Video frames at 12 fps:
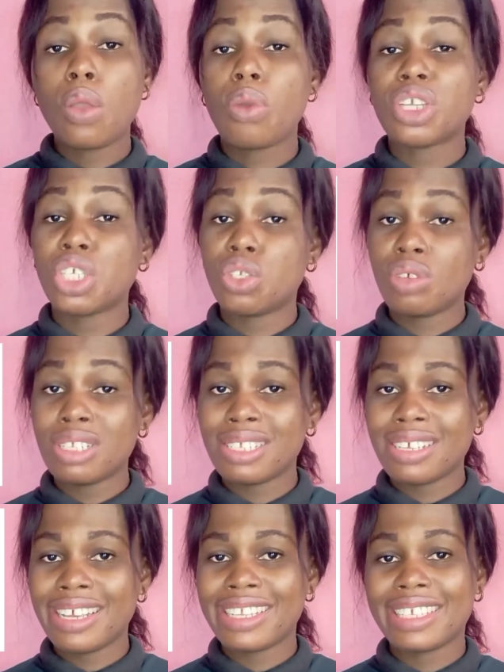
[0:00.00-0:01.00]
Question
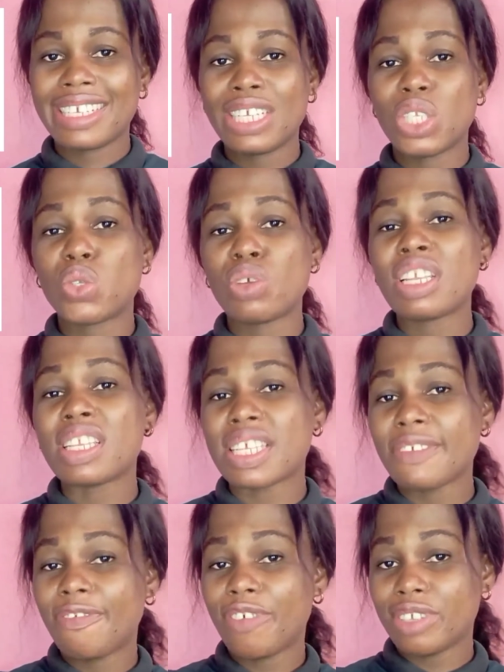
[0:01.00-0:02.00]
28 in
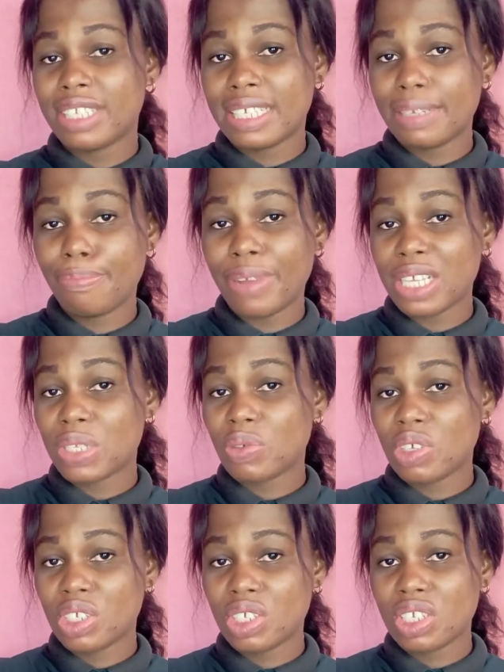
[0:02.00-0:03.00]
2014 past
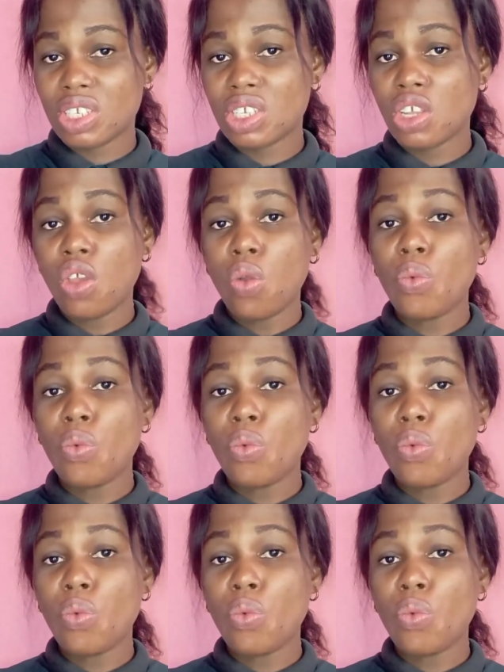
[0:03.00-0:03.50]
questions.